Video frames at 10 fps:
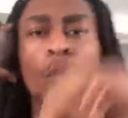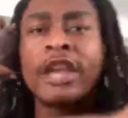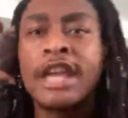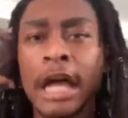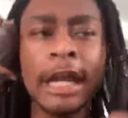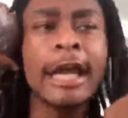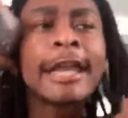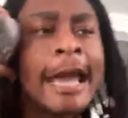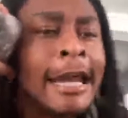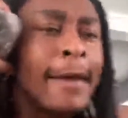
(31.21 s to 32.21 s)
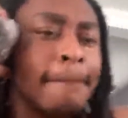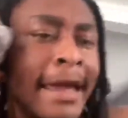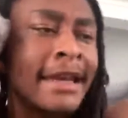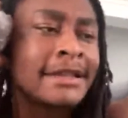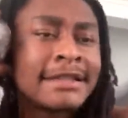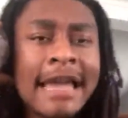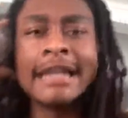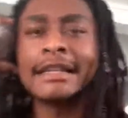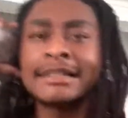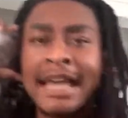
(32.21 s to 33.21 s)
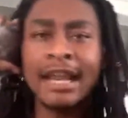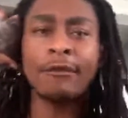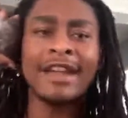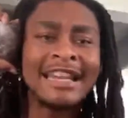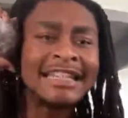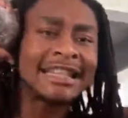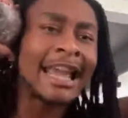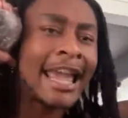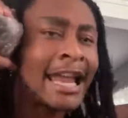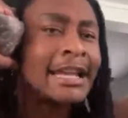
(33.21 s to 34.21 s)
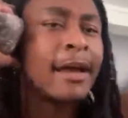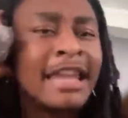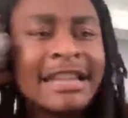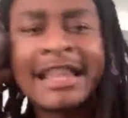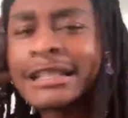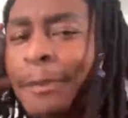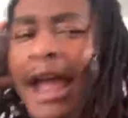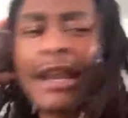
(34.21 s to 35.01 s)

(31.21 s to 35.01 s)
We gonna get it, meditate it, set it, release it, and they eat